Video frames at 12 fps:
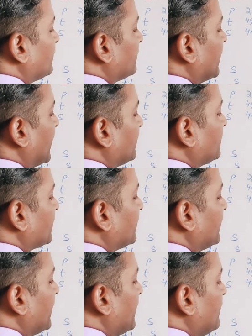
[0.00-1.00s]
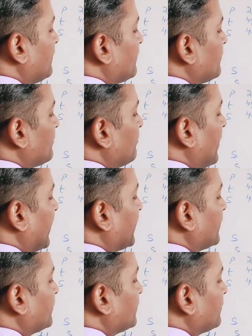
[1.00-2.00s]
then 30
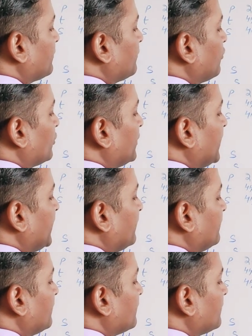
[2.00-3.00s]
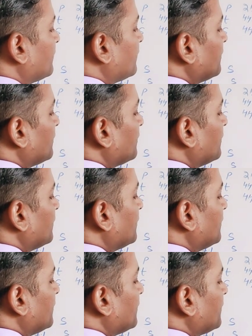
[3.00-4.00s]
minus 14
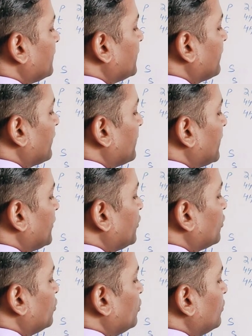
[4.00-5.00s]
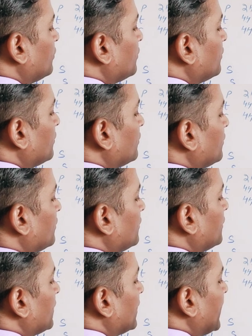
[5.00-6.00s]
divided by 2
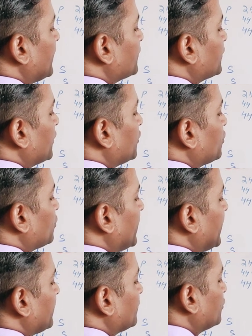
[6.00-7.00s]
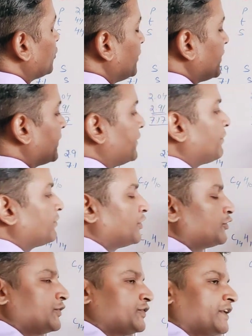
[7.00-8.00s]
is equal to 8. So degree of
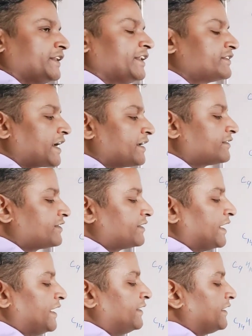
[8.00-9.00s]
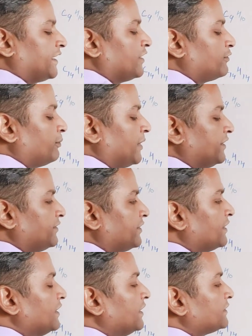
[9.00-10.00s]
unsaturation in this case is 8. It means
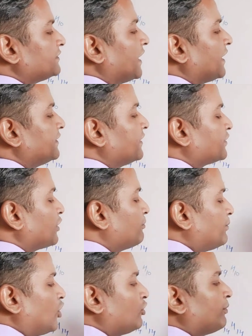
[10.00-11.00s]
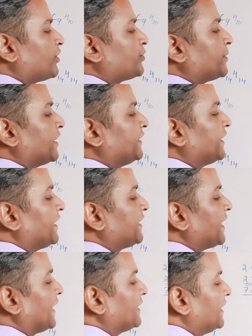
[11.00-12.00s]
that this compound must be containing
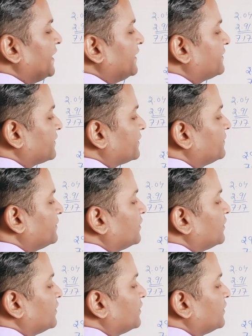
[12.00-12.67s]
at least 2